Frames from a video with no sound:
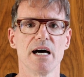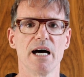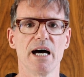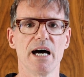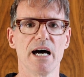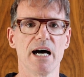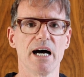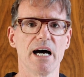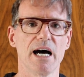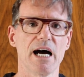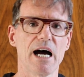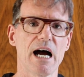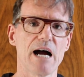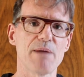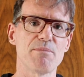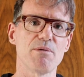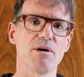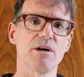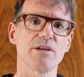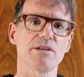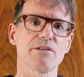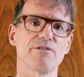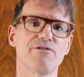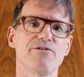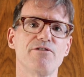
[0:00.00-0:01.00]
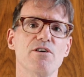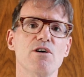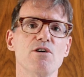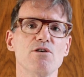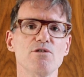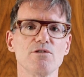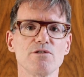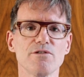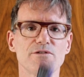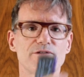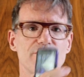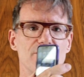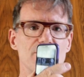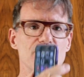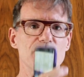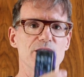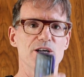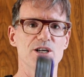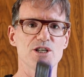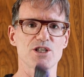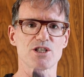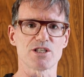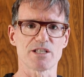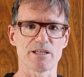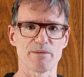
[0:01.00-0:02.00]
I brought the phone for
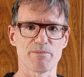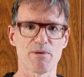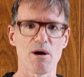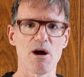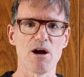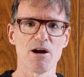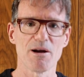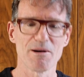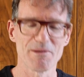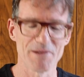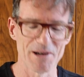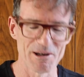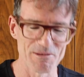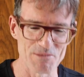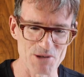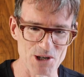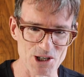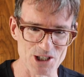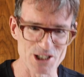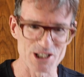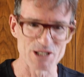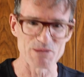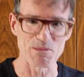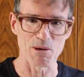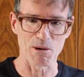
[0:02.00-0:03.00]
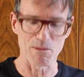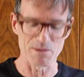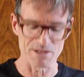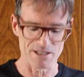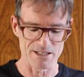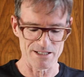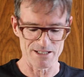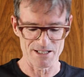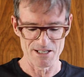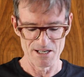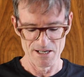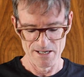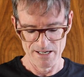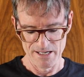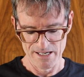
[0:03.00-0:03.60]
emergency purposes.